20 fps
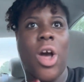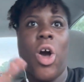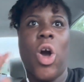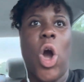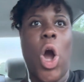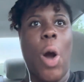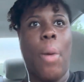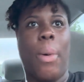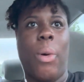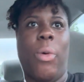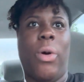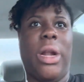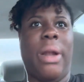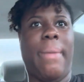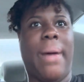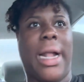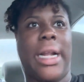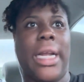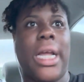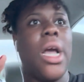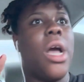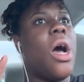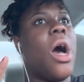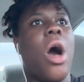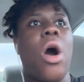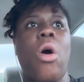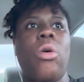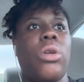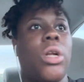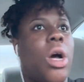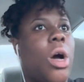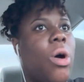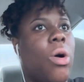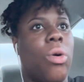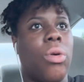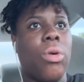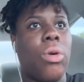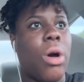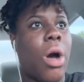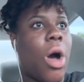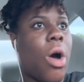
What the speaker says: oh, but what about it? Oh no.